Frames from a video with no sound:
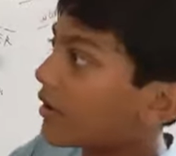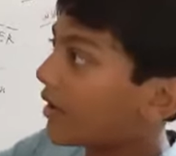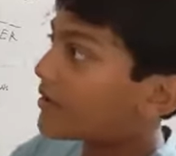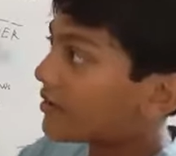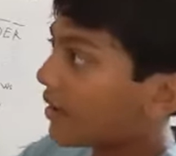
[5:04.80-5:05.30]

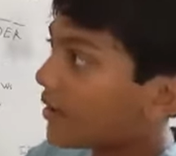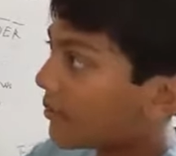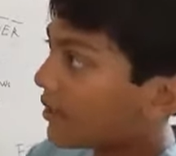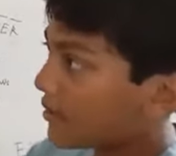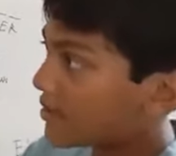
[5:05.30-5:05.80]
like say
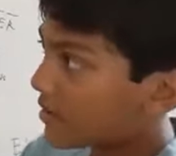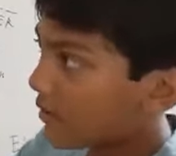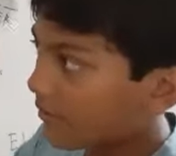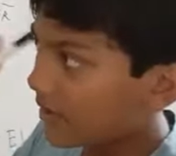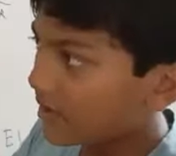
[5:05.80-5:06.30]
about the
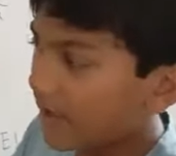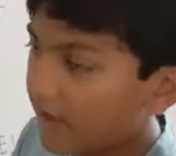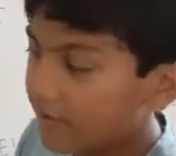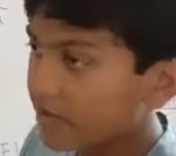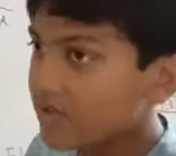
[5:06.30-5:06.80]
stuff, get the
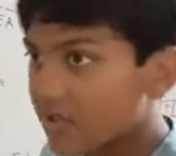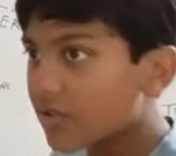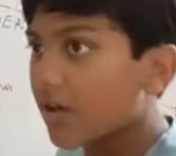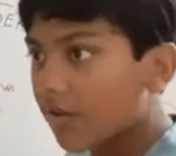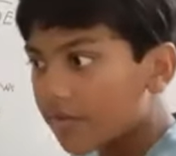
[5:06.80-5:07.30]
evidence,
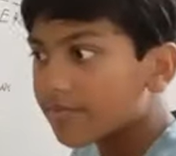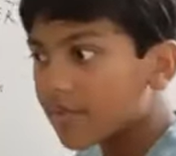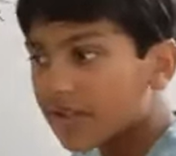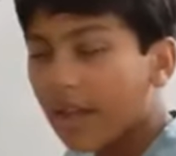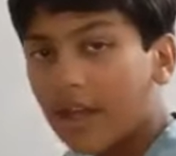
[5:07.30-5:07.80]

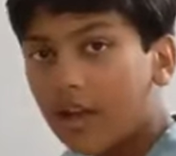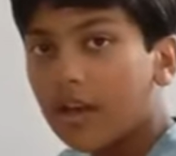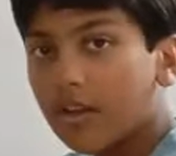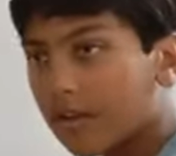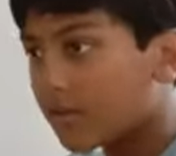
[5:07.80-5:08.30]
like
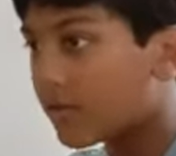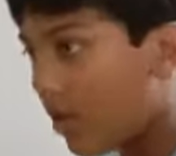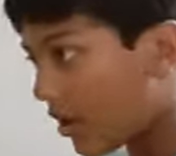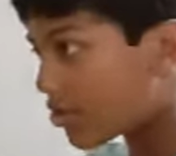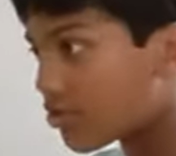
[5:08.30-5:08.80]
a
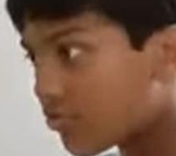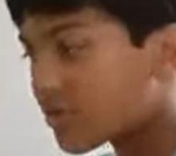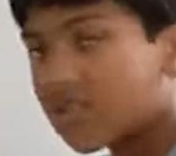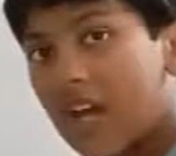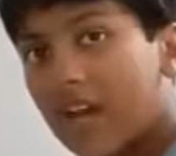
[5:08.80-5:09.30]

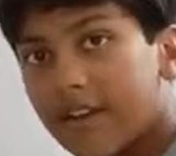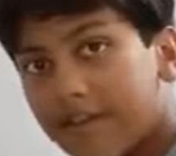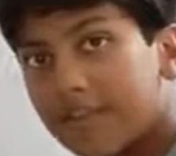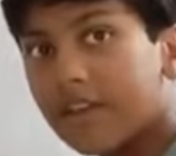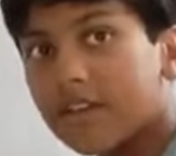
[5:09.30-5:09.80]
lawsuits kind of
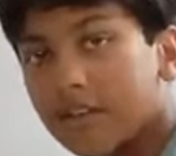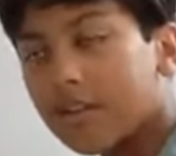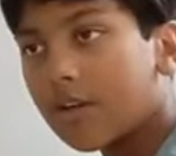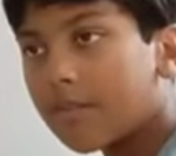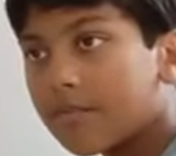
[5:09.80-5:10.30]
thing,
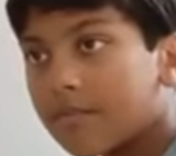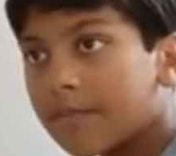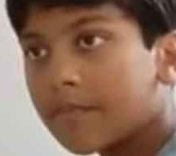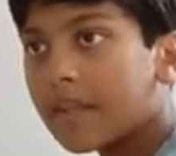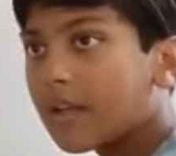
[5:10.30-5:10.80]

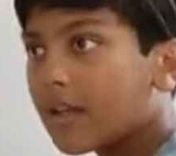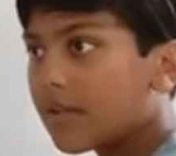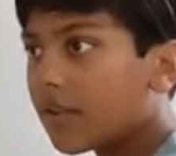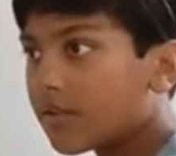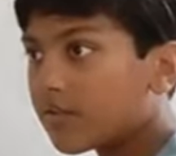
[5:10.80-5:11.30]

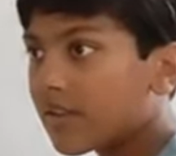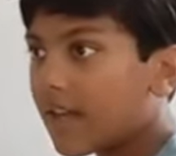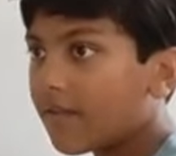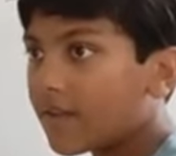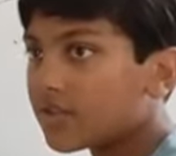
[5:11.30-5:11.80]
They'll do
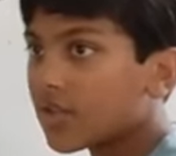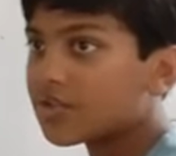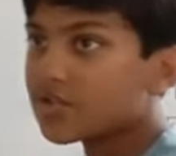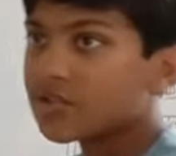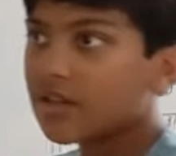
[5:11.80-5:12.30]
that, the
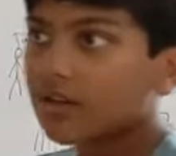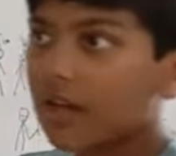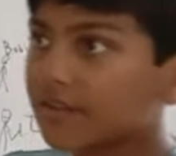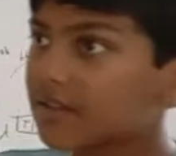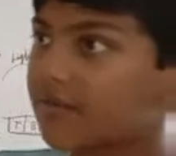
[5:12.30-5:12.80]
judge is there,
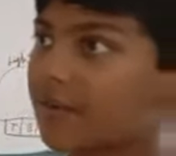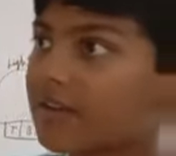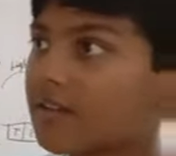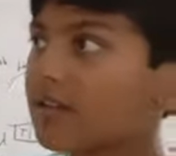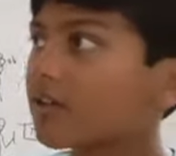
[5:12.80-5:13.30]
and the
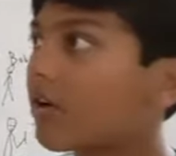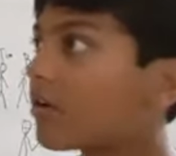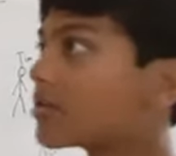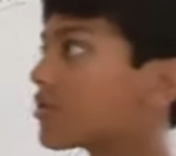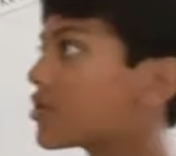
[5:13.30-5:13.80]
defendant can
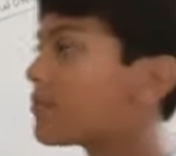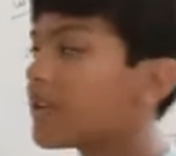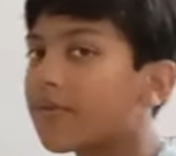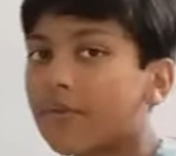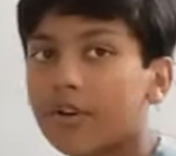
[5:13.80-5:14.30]
also
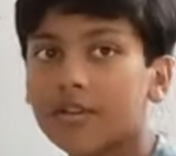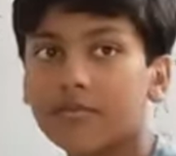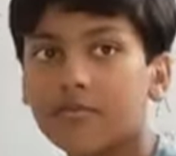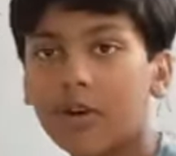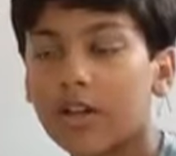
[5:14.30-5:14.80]
speak for,
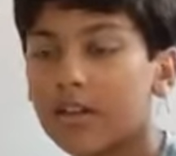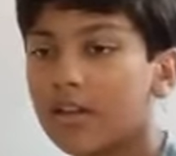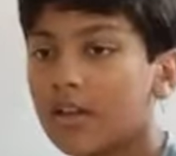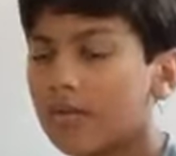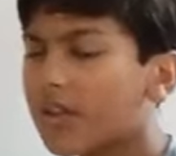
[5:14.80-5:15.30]
well,
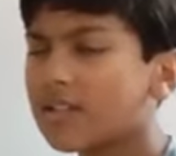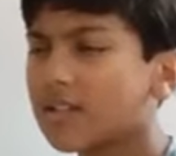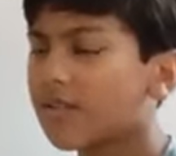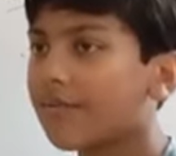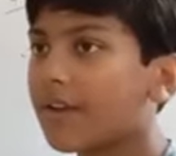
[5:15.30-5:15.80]
not
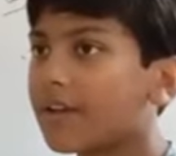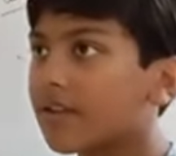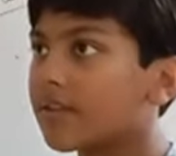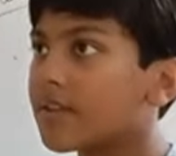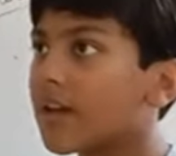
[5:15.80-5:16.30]
the
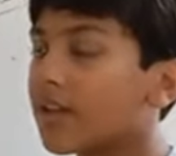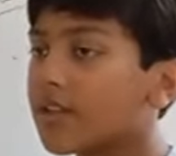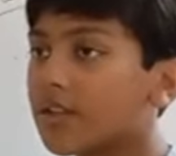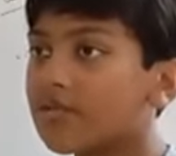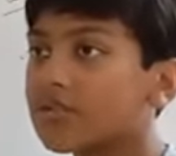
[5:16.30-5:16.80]
defendant, the
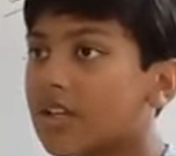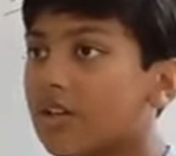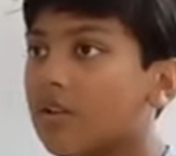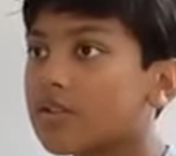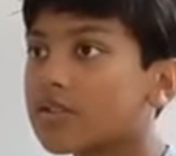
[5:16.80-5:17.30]
accused
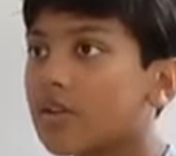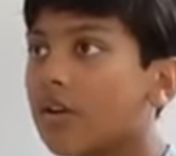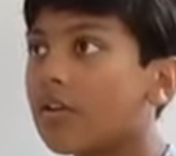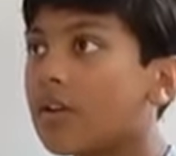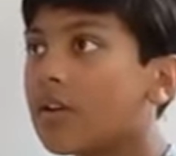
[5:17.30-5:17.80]
can
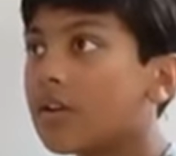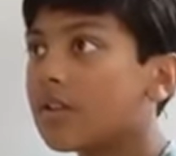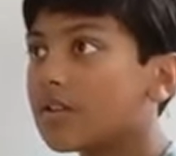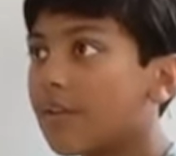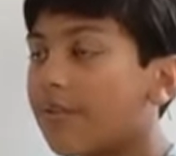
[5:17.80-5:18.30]
also
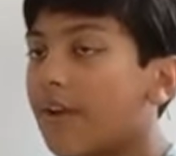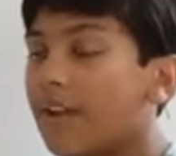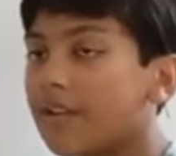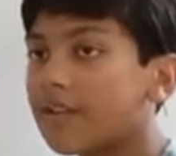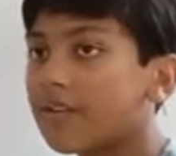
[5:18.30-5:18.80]

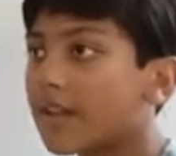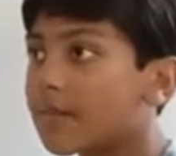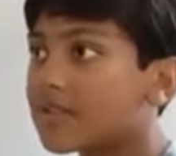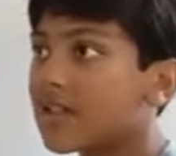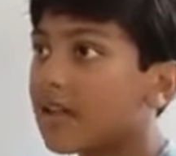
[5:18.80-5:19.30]
defend
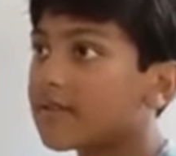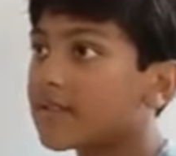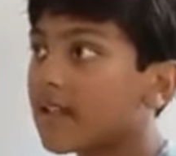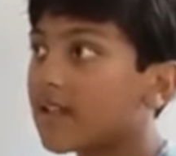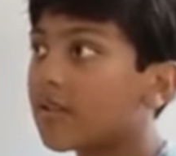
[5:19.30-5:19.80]
themselves.
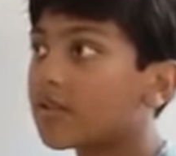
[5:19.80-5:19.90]
They can